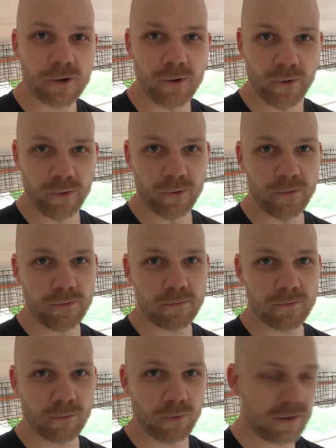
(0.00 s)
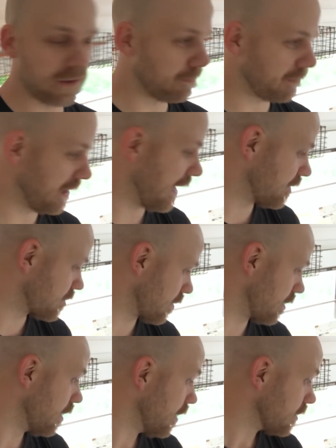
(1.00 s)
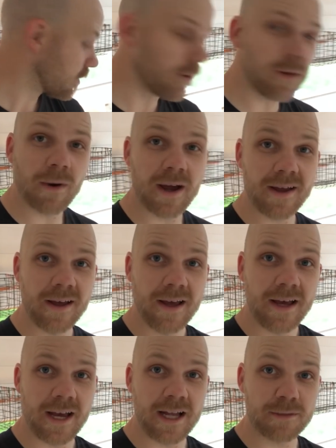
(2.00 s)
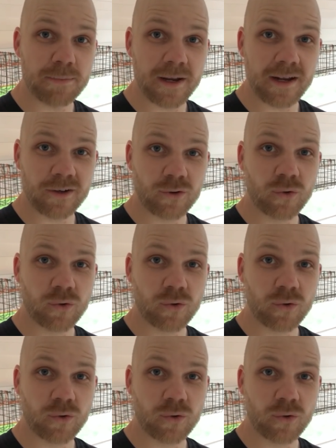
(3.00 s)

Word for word: who wouldn't be that short. So anyway, it's been